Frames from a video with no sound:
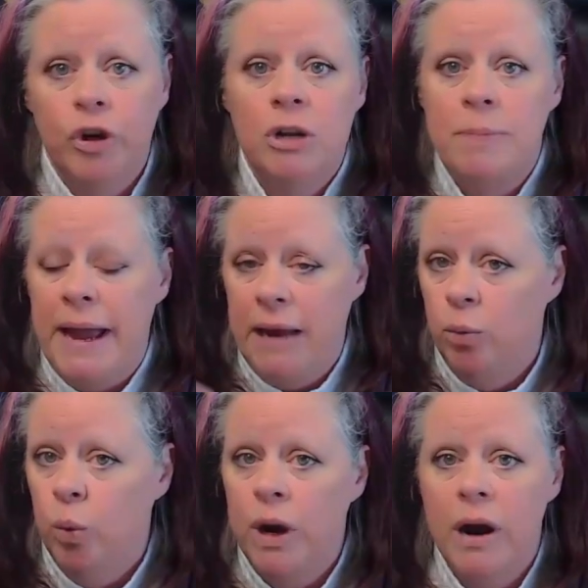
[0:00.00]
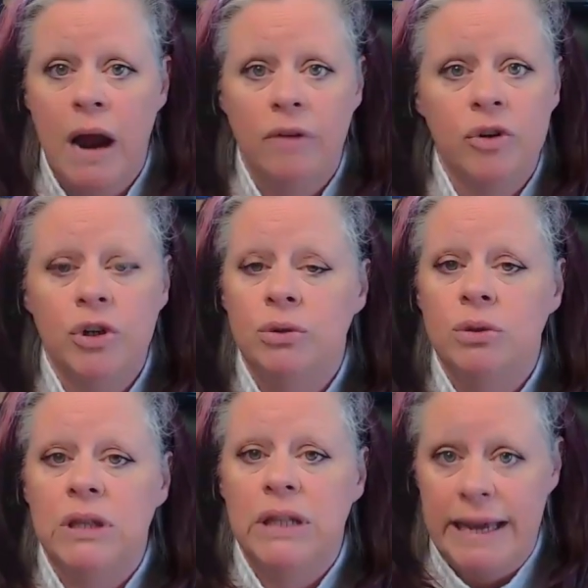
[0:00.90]
free to paid, wherever
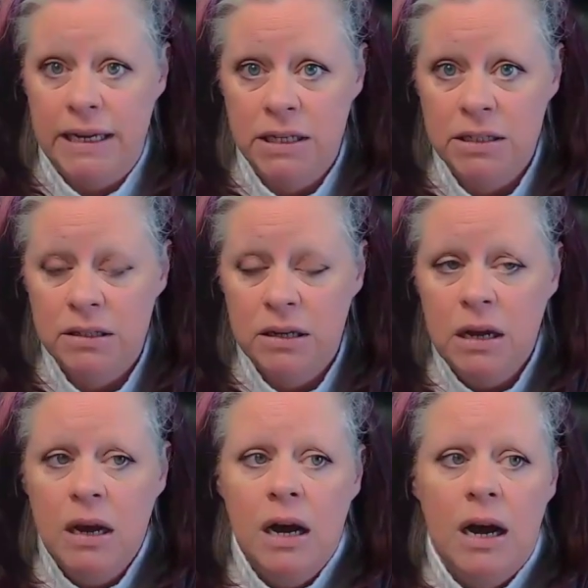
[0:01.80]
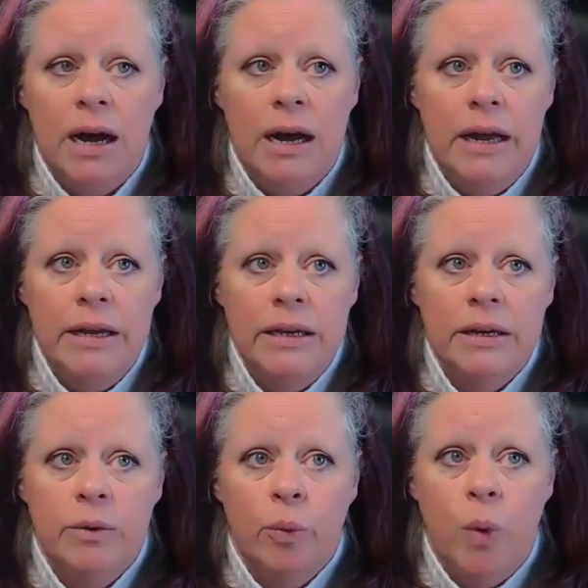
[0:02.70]
you land.
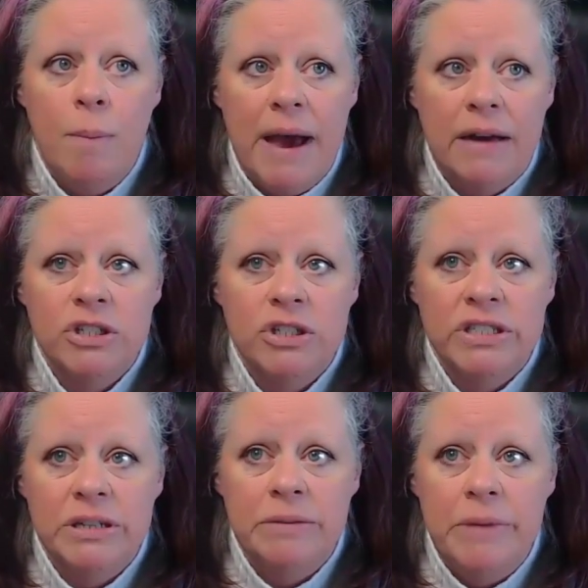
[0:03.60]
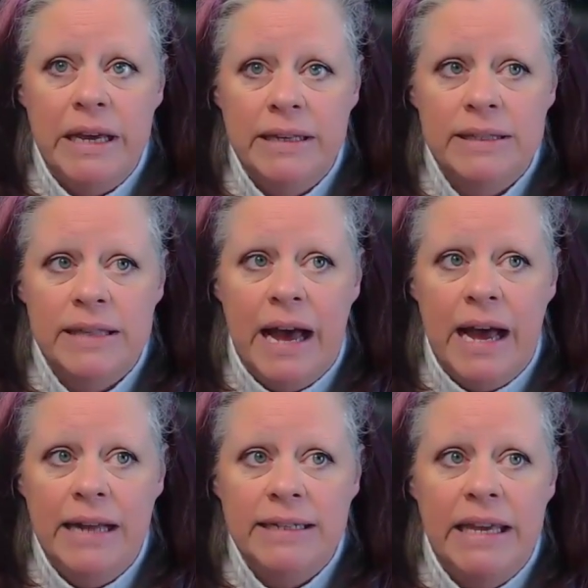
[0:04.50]
What matters to me is
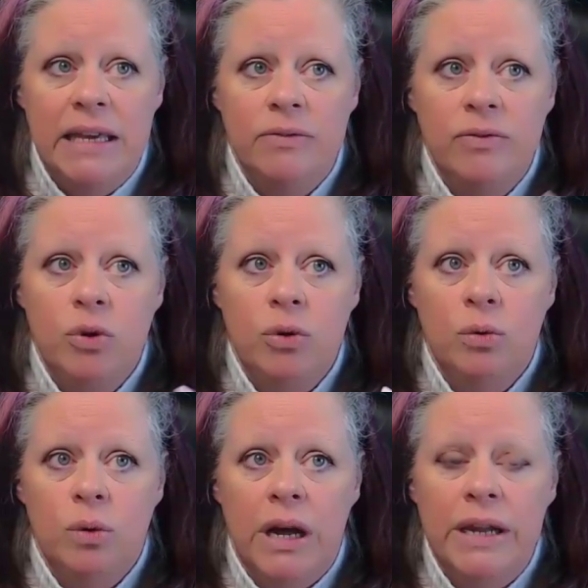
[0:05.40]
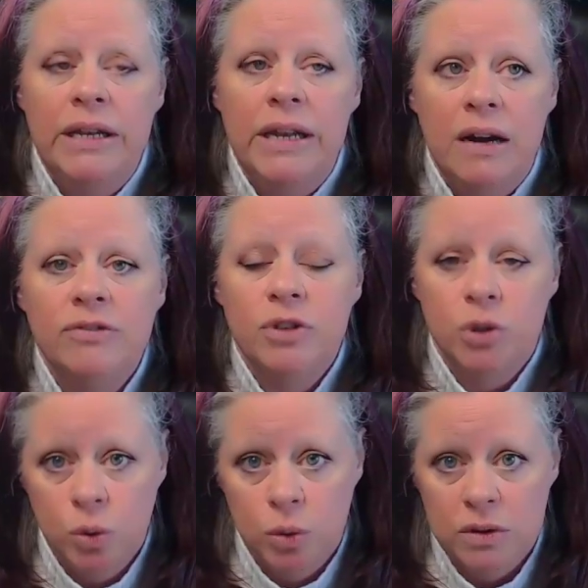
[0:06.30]
that I give you
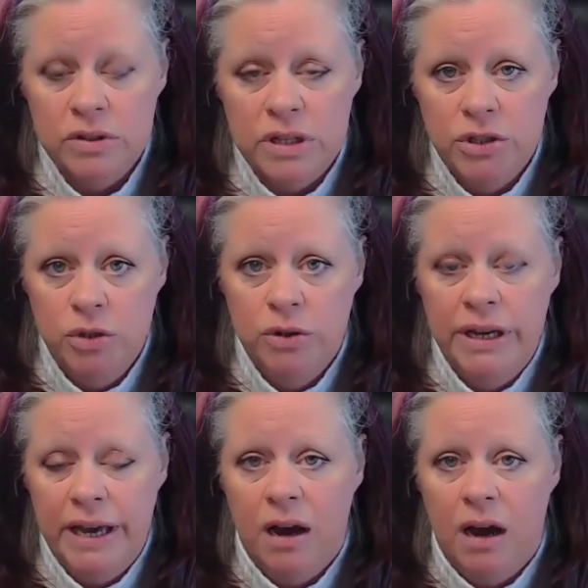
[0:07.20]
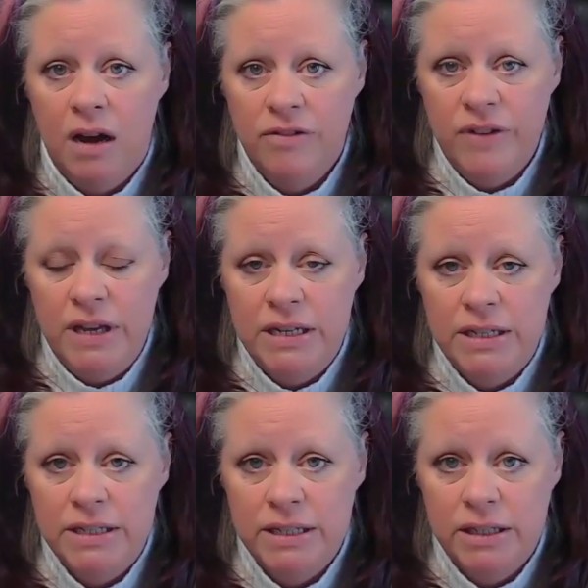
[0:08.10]
enough tools that you can kick off
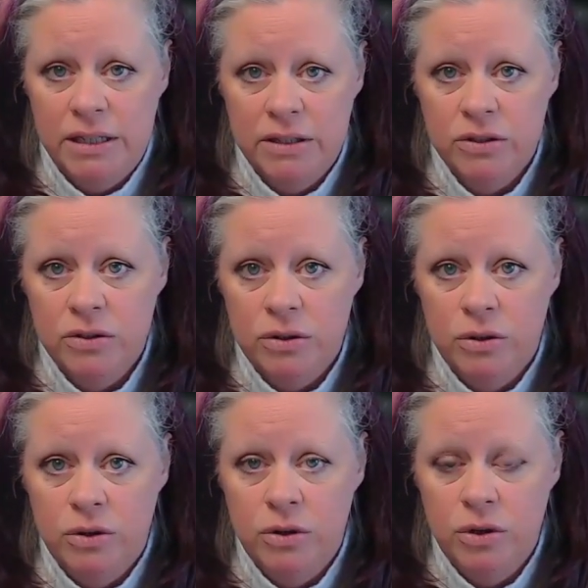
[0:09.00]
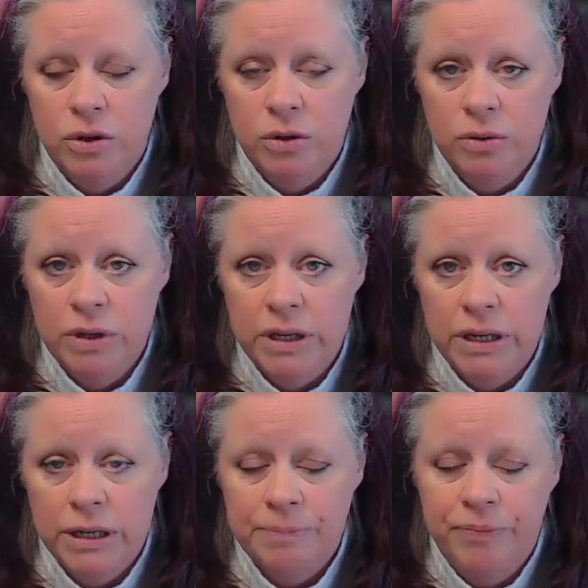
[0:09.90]
into this new year.
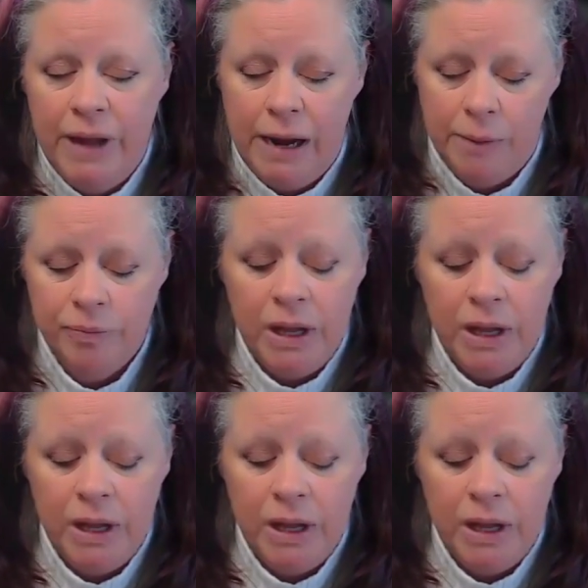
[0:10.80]
Now,